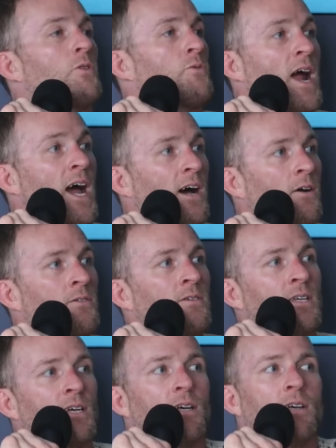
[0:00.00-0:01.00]
a
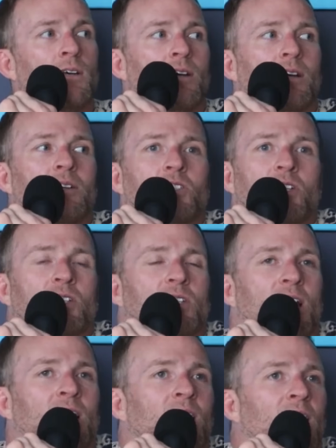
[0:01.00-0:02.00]
round and she just
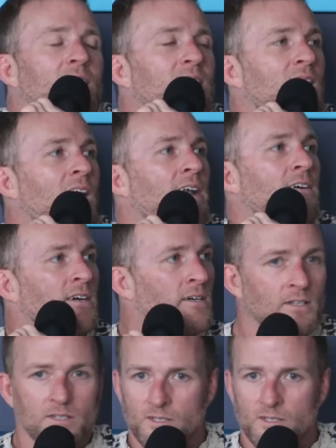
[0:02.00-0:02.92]
kind of lays on her,